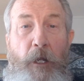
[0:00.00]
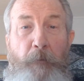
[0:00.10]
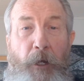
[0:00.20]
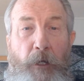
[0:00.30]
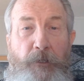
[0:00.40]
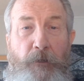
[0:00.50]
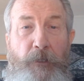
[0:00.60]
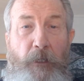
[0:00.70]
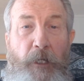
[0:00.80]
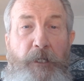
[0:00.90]
because there's
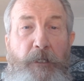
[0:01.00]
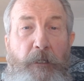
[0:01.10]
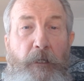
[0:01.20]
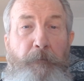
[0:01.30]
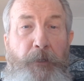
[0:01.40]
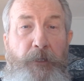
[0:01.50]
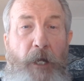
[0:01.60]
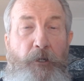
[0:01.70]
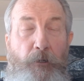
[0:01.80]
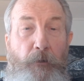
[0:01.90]
at least the
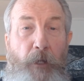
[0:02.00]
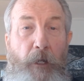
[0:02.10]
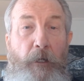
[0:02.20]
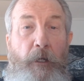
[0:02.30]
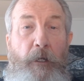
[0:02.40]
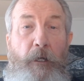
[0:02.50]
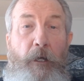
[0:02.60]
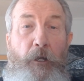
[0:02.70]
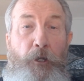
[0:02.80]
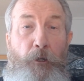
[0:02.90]
potential that
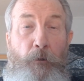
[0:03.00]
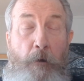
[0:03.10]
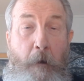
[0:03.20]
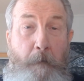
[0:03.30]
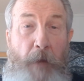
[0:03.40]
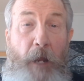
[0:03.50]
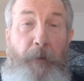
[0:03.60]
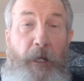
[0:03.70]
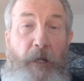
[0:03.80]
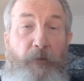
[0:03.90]
you
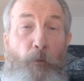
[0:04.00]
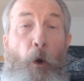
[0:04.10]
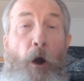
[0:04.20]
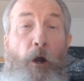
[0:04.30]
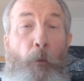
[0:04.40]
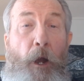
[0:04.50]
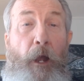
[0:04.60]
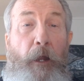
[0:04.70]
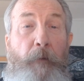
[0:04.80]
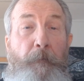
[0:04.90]
maybe even walk
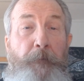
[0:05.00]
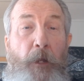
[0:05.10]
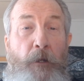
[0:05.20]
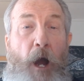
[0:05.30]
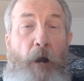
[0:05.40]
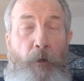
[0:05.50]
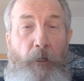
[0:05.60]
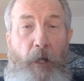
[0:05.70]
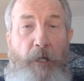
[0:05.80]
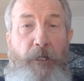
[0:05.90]
away not
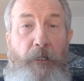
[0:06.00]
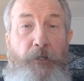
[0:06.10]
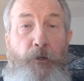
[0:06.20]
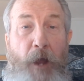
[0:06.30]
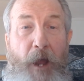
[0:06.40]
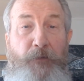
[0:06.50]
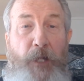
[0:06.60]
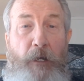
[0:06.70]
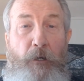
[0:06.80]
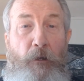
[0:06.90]
realizing that you have
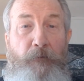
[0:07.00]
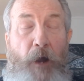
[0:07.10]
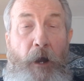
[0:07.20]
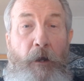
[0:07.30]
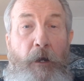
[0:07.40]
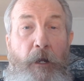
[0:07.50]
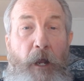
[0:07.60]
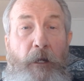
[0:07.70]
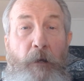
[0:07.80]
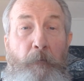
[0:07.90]
set it on fire
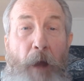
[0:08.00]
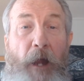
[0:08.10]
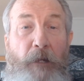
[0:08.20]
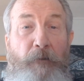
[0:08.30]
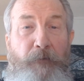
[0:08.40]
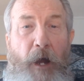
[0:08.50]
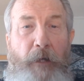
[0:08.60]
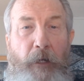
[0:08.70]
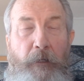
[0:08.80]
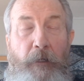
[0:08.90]
and come back and
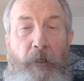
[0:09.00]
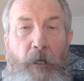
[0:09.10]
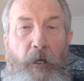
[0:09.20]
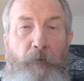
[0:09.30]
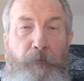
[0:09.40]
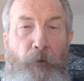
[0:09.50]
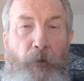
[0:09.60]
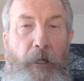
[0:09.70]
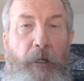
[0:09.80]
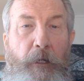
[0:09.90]
find it
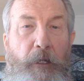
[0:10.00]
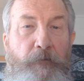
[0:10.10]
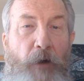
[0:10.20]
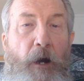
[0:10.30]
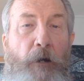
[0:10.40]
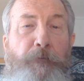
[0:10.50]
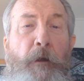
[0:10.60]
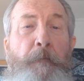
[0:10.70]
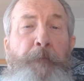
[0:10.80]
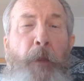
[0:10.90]
fully involved.
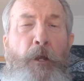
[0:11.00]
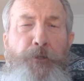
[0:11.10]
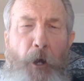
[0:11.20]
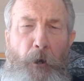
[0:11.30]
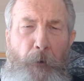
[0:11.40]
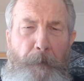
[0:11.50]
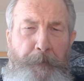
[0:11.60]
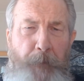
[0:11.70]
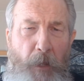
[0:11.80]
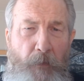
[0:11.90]
So
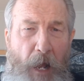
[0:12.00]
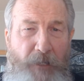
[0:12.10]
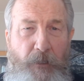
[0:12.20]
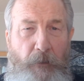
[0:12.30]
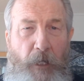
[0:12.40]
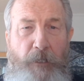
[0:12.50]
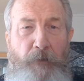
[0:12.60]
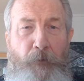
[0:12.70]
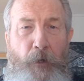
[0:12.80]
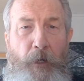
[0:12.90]
that's the lesson
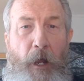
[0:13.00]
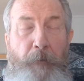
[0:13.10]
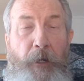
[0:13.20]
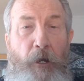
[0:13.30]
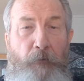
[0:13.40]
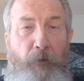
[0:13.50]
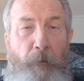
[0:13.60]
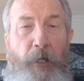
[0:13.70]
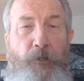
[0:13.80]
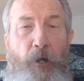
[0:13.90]
for today. Be careful
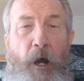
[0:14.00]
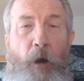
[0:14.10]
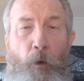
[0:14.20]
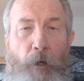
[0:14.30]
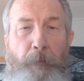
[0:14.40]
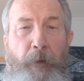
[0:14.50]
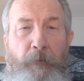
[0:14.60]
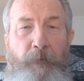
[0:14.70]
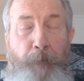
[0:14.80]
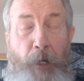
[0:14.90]
about your hot work. Be
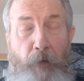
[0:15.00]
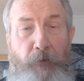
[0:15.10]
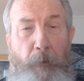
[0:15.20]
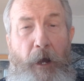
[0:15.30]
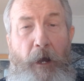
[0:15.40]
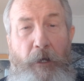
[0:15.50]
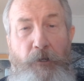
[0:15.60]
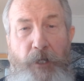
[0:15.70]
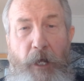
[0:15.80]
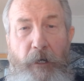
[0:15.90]
careful about how you
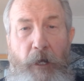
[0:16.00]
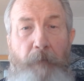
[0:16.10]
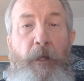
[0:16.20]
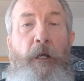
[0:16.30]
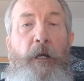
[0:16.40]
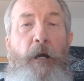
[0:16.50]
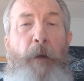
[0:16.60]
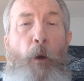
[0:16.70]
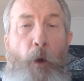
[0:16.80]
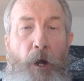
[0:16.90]
set it up,
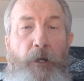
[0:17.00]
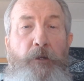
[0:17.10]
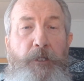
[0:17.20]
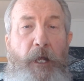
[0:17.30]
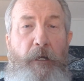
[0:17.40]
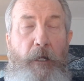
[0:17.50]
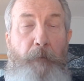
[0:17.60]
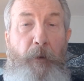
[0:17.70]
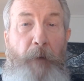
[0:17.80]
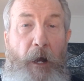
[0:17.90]
about where you set it
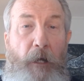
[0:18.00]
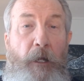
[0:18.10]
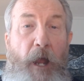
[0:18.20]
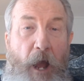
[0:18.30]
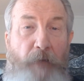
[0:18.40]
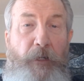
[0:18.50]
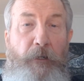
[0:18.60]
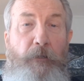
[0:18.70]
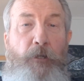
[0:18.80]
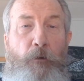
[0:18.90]
up, about
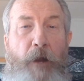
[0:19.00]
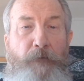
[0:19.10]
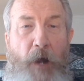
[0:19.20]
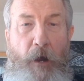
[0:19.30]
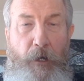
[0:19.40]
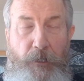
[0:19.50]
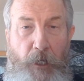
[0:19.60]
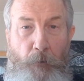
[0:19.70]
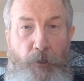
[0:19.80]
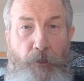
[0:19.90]
having the right fire
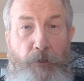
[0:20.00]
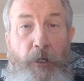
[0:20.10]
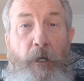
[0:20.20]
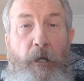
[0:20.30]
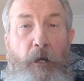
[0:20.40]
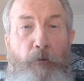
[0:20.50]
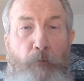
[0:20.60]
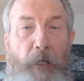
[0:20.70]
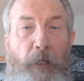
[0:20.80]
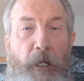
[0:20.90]
extinguishers
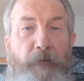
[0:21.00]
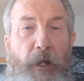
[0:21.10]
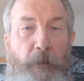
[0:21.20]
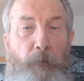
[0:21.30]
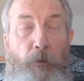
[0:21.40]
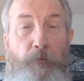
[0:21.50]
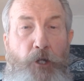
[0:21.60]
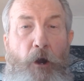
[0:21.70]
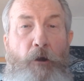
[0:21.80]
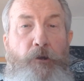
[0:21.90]
readily available,
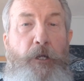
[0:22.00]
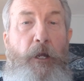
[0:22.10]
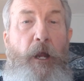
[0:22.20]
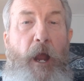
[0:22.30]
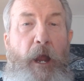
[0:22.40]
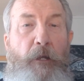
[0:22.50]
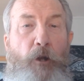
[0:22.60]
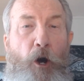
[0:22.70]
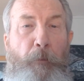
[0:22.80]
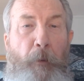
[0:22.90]
charged, and
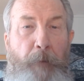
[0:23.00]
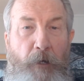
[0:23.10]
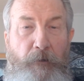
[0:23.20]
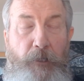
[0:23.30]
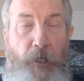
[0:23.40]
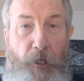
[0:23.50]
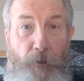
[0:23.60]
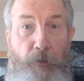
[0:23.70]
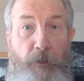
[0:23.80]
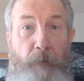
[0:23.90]
all prepared to
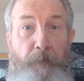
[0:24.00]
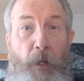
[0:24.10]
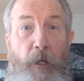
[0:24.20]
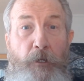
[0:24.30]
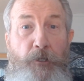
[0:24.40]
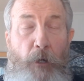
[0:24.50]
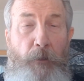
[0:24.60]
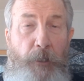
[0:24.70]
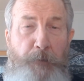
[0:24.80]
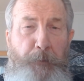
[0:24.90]
use. So
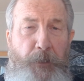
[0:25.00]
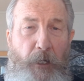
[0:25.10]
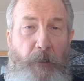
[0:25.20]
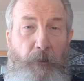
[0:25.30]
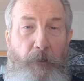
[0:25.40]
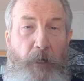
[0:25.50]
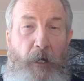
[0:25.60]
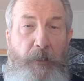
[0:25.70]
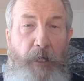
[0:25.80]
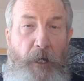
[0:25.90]
in this particular
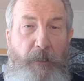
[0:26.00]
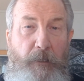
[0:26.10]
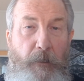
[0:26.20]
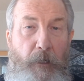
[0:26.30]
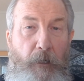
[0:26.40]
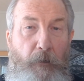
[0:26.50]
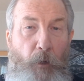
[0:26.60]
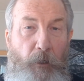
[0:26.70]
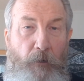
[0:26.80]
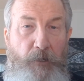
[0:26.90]
context,
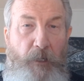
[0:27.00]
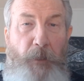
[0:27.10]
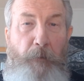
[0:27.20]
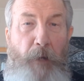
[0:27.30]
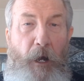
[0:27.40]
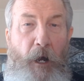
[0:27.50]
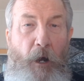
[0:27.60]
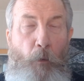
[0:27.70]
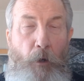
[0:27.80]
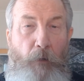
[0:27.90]
we learned something about
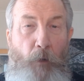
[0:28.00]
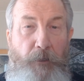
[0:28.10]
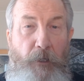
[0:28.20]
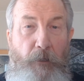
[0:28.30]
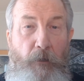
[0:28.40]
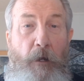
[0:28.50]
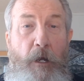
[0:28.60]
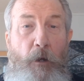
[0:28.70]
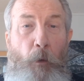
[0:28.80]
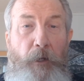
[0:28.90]
hot work, what to do,
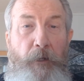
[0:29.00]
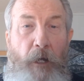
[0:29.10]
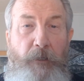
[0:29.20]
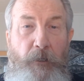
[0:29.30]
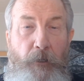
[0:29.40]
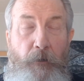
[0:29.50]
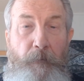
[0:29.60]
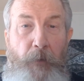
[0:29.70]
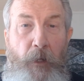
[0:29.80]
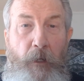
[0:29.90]
what not to
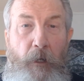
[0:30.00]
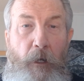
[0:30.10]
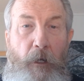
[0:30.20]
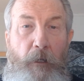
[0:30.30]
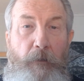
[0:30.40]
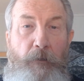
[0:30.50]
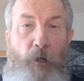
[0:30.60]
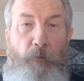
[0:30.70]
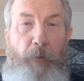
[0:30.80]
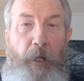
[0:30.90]
do.
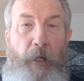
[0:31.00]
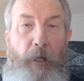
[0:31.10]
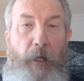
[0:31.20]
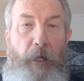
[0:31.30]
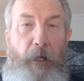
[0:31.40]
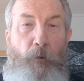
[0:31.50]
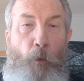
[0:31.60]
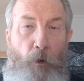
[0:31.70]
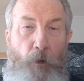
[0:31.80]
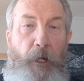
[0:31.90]
Don't be
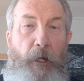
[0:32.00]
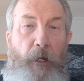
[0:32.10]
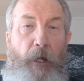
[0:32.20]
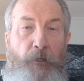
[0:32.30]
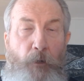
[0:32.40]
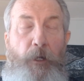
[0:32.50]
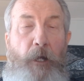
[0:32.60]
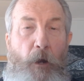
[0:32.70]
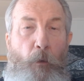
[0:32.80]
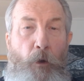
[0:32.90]
working and doing
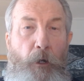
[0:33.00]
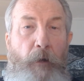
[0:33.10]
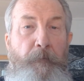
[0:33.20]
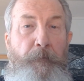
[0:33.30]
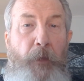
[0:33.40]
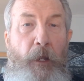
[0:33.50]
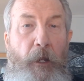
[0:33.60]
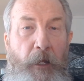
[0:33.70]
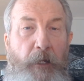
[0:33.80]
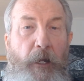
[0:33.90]
hot work
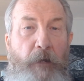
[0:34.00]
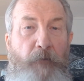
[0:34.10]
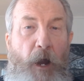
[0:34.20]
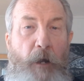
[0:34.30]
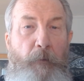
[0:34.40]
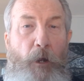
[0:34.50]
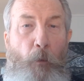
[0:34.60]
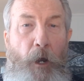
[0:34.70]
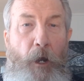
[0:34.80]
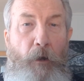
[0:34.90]
in an environment
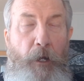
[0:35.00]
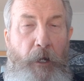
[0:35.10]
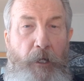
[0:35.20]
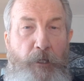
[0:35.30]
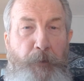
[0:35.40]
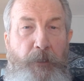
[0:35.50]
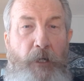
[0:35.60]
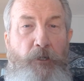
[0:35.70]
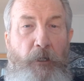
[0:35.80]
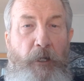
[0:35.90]
where it is
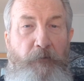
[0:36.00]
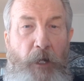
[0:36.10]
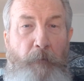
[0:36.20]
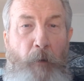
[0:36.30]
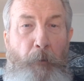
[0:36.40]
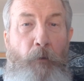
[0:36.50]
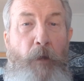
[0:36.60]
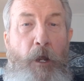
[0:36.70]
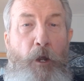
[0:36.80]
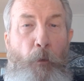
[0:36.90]
potentially flammable
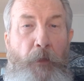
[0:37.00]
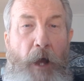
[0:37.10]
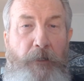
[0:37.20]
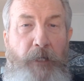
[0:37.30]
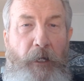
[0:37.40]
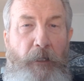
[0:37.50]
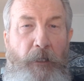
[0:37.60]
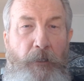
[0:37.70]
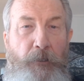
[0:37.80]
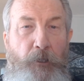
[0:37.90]
without taking
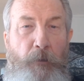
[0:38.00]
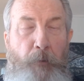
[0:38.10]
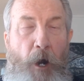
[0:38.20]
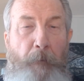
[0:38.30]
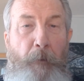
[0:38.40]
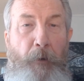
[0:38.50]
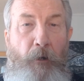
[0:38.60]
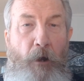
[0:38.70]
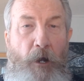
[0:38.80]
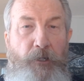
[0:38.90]
the due and proper
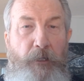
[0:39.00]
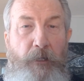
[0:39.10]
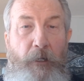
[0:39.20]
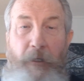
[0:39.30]
precautions.